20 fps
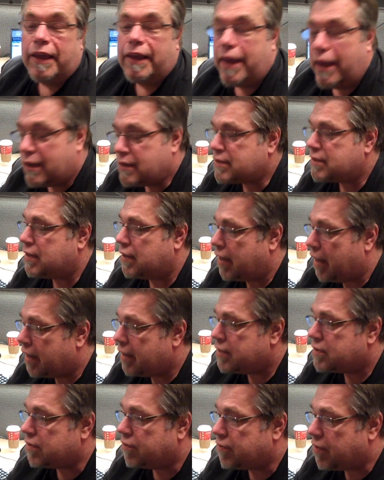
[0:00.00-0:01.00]
Yes, today
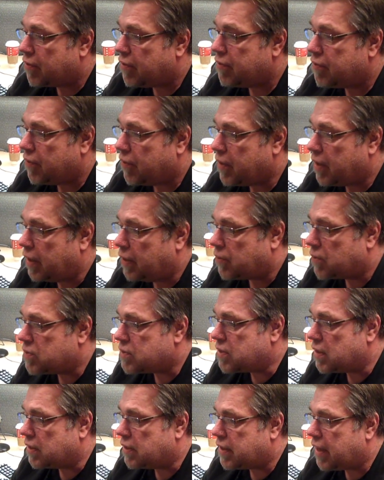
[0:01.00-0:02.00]
is a very, very
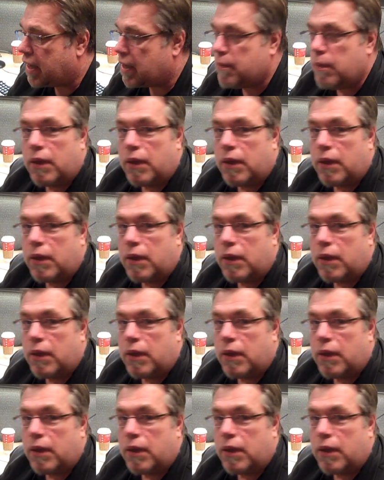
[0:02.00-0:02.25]
interesting day